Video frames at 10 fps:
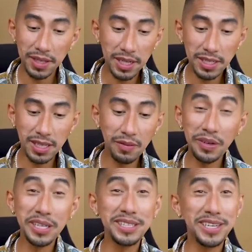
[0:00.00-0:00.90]
that's
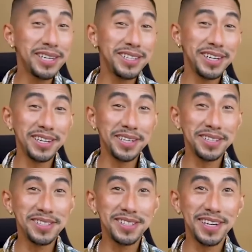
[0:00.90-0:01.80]
definitely a dead
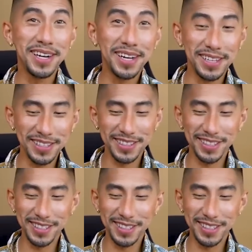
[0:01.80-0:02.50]
end, Sal.